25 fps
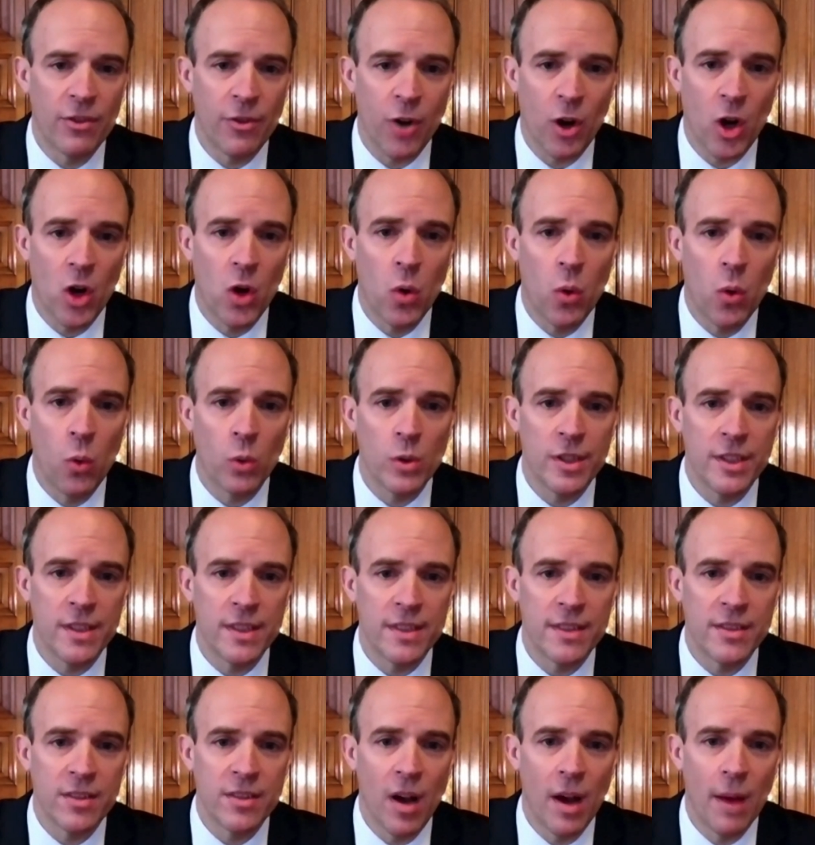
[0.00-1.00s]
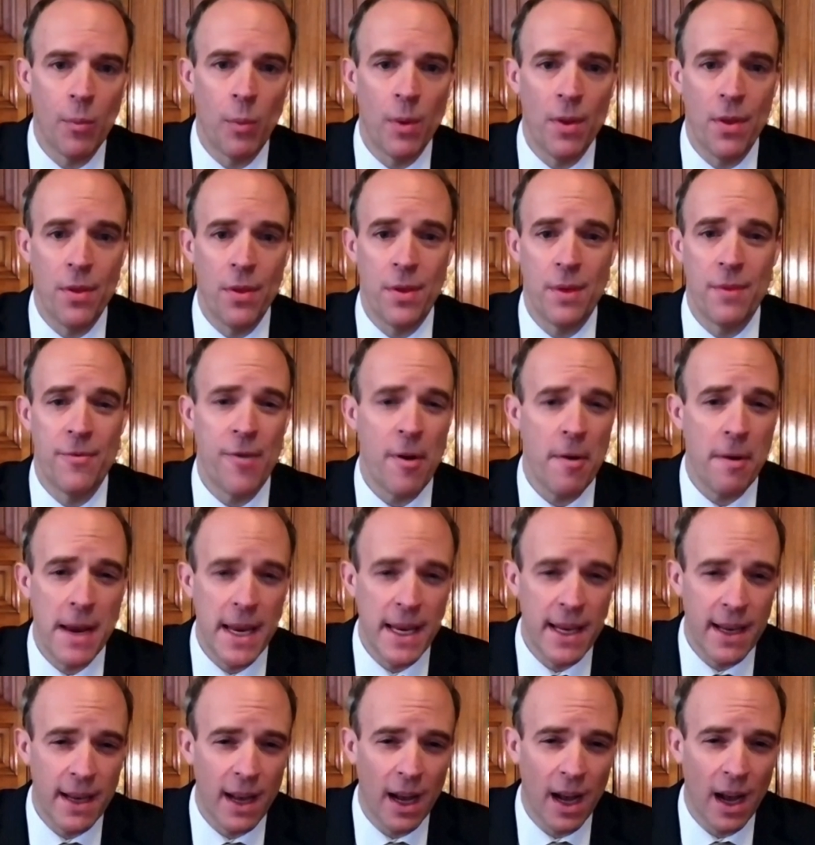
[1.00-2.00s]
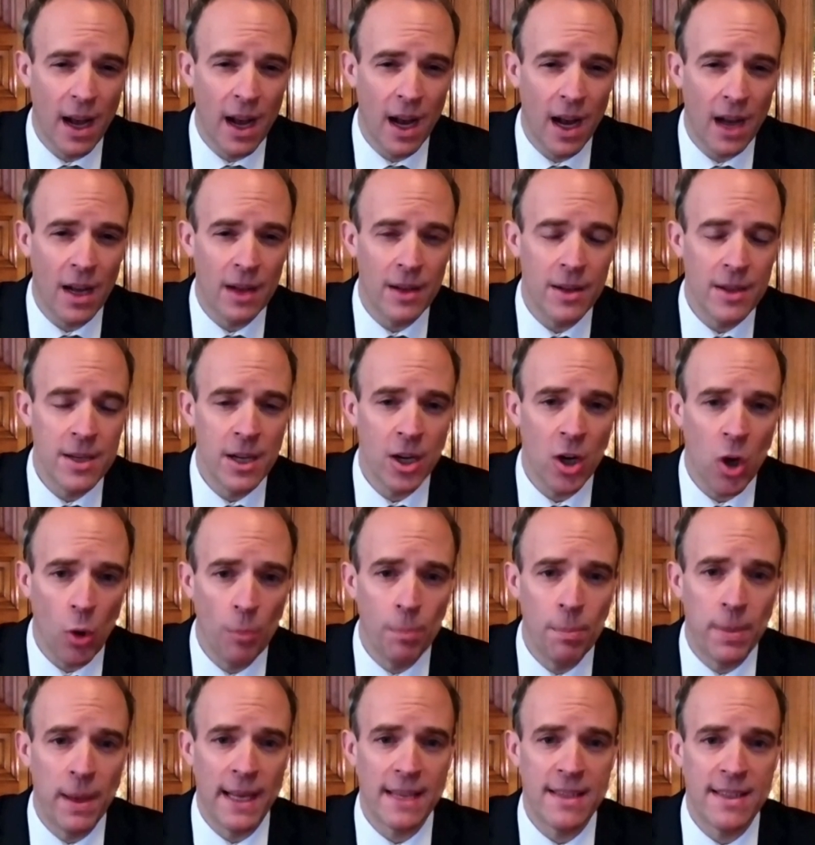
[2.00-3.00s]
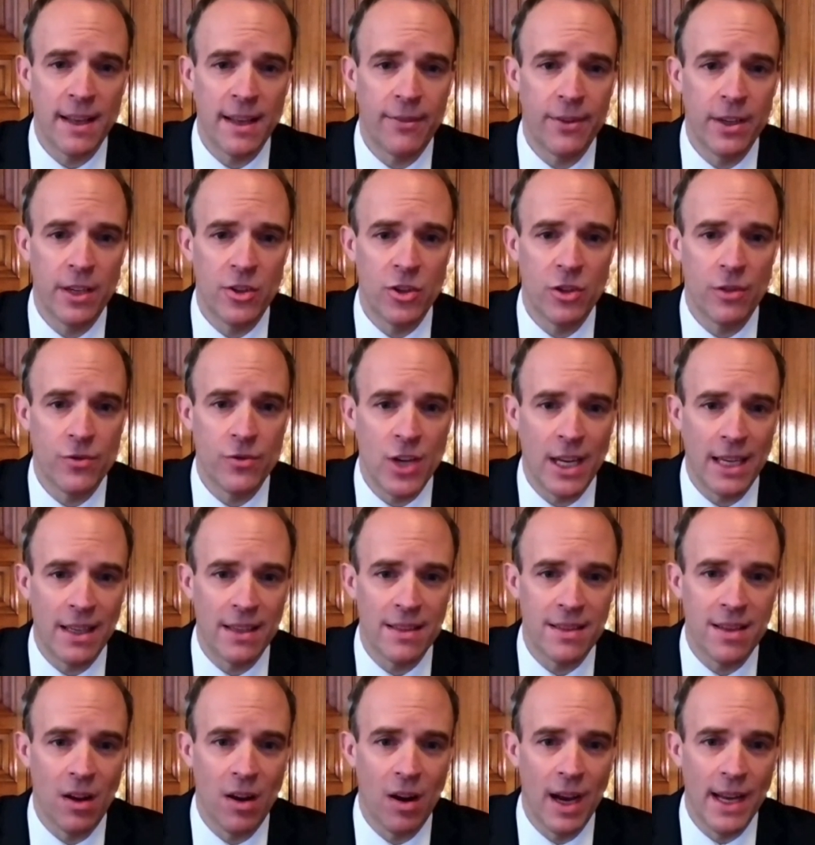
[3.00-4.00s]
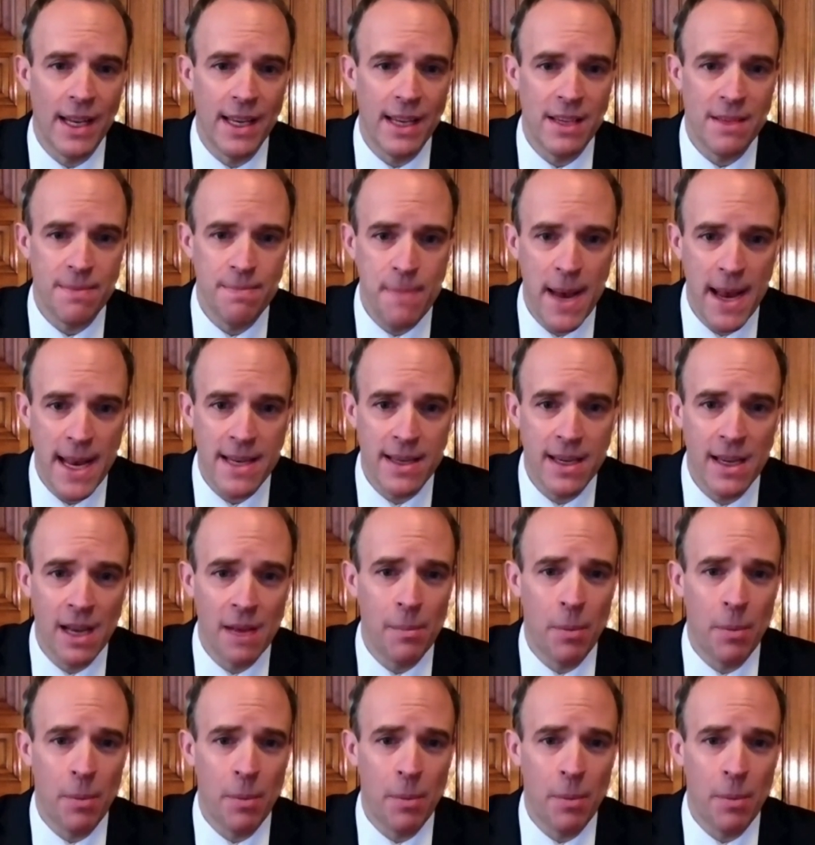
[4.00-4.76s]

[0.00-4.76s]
for a court to decide whether the very complex definition of genocide is met.